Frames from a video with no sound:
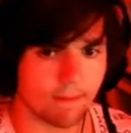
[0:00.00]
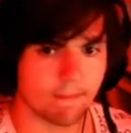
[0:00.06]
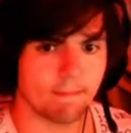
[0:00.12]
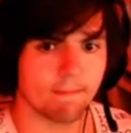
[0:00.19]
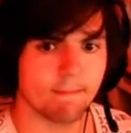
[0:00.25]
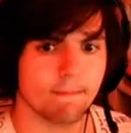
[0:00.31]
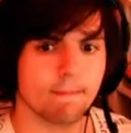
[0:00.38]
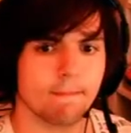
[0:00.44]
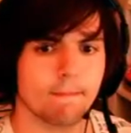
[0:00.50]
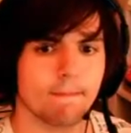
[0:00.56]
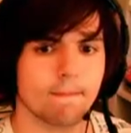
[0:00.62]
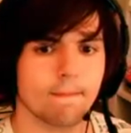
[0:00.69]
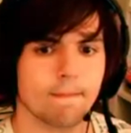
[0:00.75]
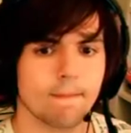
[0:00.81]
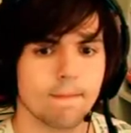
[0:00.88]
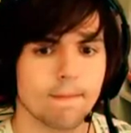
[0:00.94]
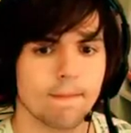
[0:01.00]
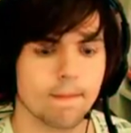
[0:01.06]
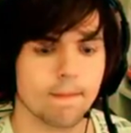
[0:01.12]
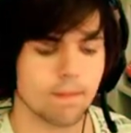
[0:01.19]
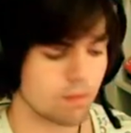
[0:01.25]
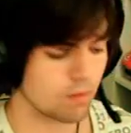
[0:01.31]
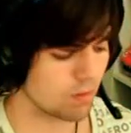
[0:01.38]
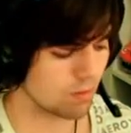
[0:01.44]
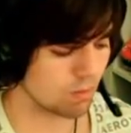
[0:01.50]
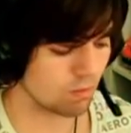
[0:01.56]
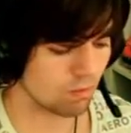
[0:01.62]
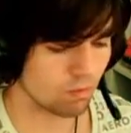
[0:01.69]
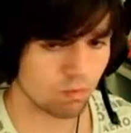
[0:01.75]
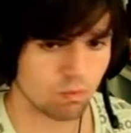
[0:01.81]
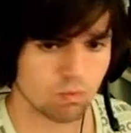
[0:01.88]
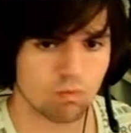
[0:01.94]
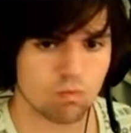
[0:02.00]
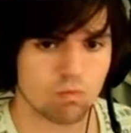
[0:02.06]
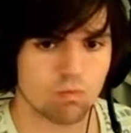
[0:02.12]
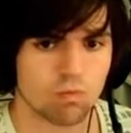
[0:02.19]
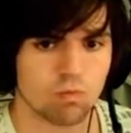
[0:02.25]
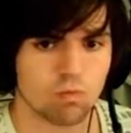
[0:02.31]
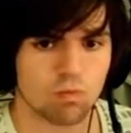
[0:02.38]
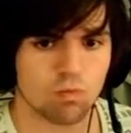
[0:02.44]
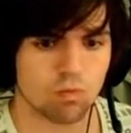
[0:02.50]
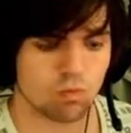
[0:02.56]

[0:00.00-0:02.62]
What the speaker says: (silence)